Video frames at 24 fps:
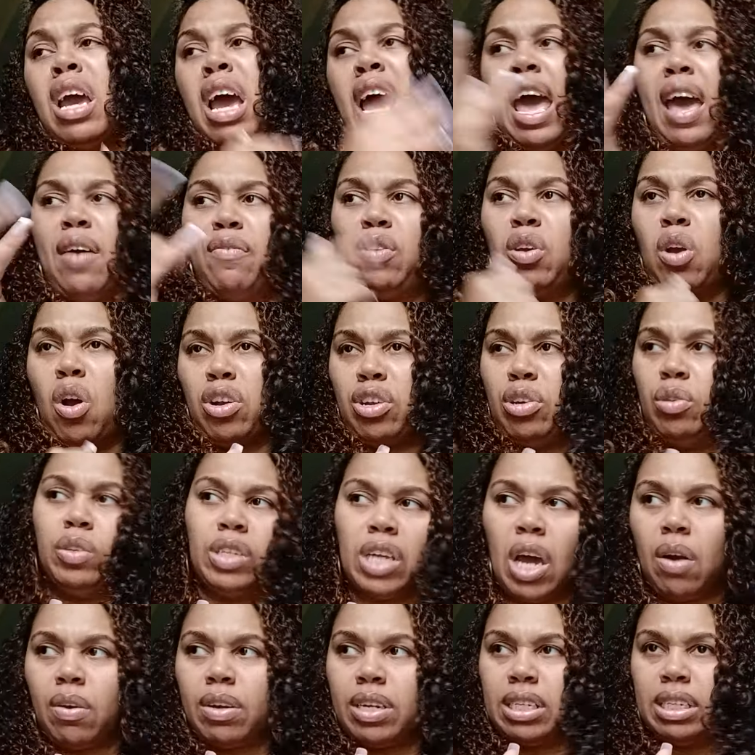Have are you
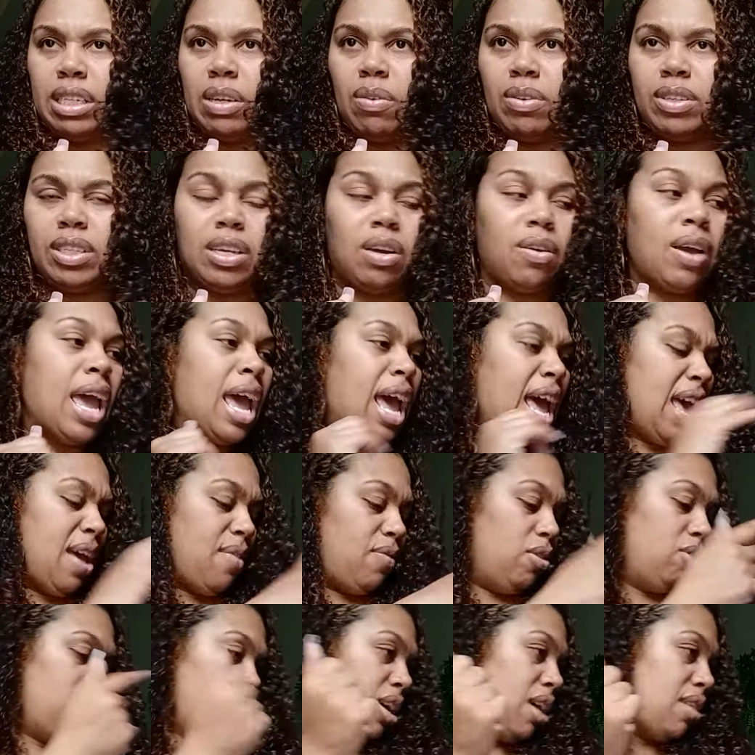talking to so and so? Have
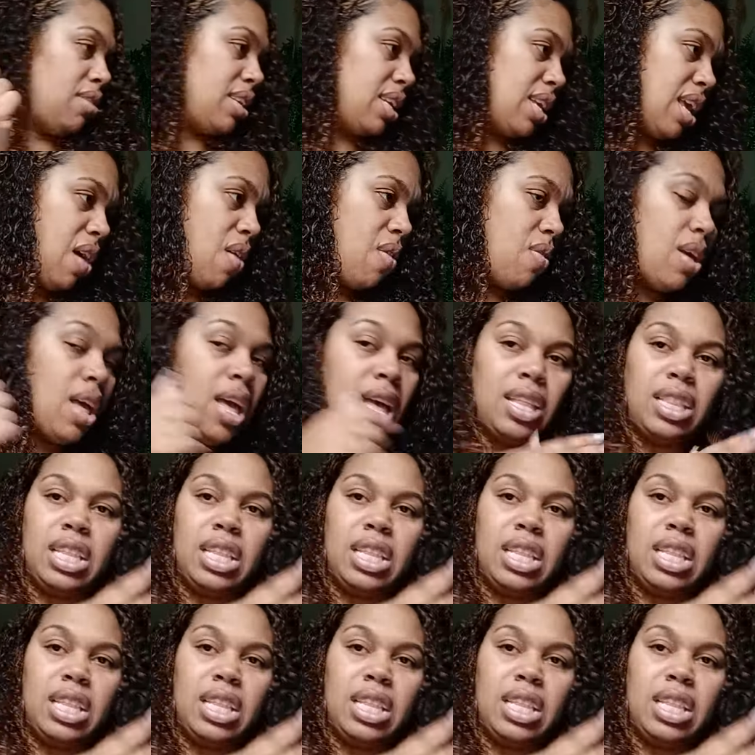you talked to yo?